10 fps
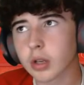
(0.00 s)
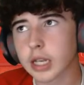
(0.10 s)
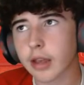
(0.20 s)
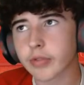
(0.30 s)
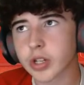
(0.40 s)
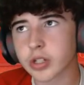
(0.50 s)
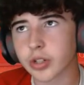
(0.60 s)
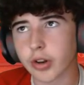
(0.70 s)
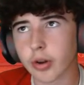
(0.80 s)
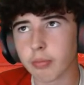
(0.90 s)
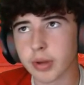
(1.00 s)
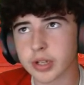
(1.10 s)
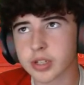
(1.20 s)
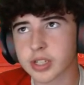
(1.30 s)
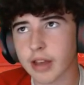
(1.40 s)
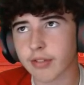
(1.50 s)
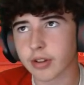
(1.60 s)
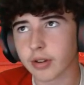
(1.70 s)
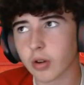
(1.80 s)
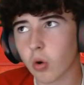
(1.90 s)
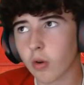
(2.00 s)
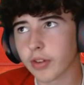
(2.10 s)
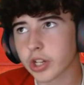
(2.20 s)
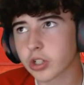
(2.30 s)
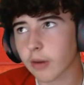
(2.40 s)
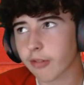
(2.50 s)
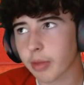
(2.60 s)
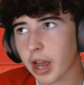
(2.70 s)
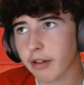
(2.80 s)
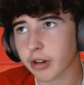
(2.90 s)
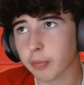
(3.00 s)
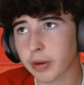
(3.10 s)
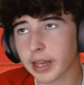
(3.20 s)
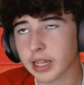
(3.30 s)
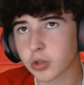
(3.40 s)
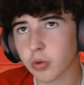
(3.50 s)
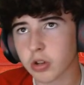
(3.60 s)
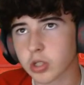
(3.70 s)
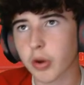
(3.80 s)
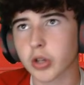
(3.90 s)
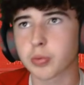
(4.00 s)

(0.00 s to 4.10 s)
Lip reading: Gives it to number 7. Over the top from the Harrogate player in towards the box.